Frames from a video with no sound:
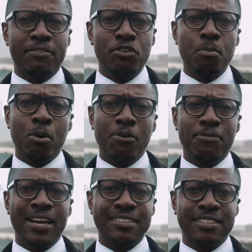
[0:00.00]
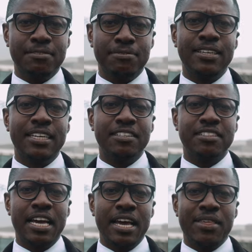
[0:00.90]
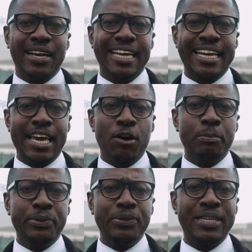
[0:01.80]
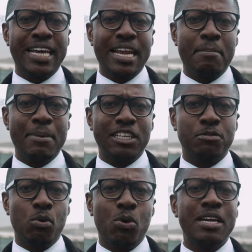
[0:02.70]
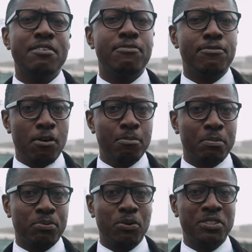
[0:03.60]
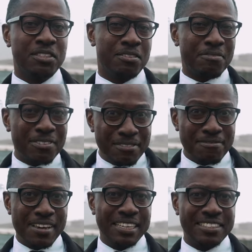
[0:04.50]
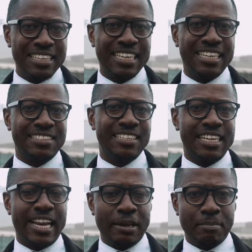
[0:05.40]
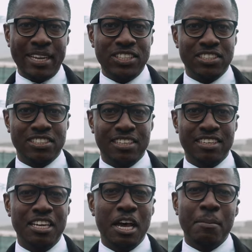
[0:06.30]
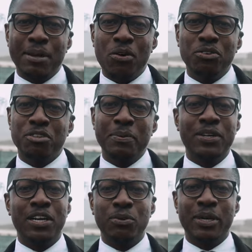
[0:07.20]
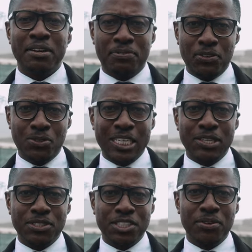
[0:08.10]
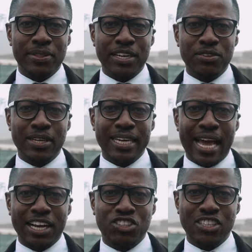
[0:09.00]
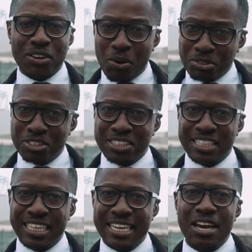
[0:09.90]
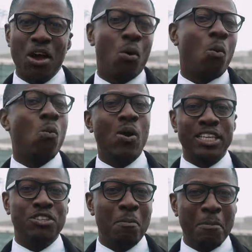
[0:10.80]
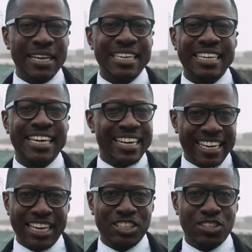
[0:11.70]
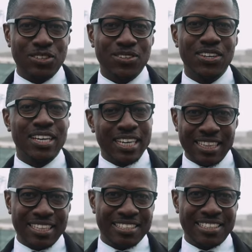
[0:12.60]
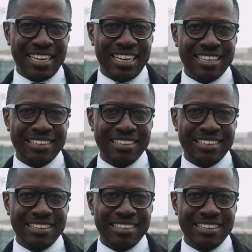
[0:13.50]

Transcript: a few more facts and figures that can help you get a much more informed process of investing in a city like Manchester. But also, we're going to look at a few deals so that you can actually also see what your money can get you in the city.